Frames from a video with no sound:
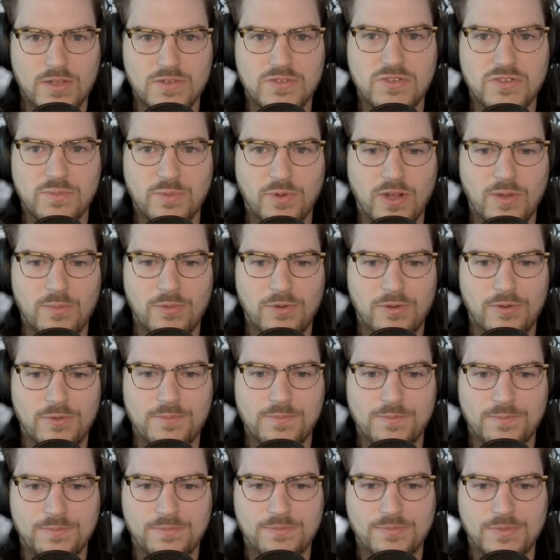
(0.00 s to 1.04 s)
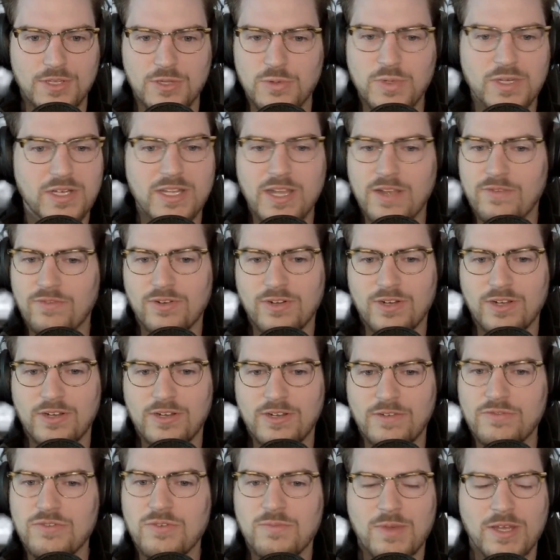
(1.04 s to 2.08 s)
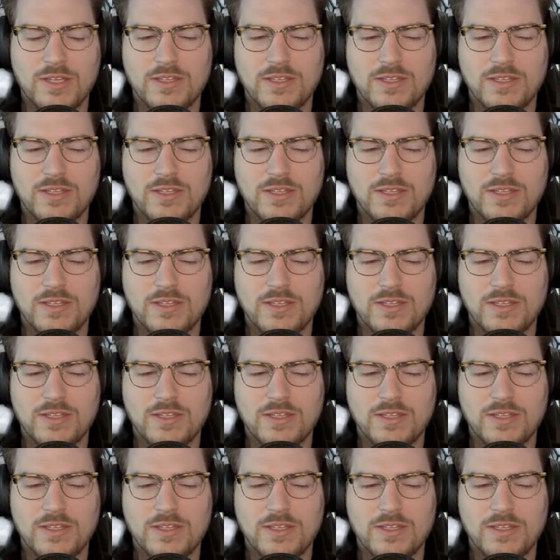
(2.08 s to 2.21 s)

super humble. You would never know. If you met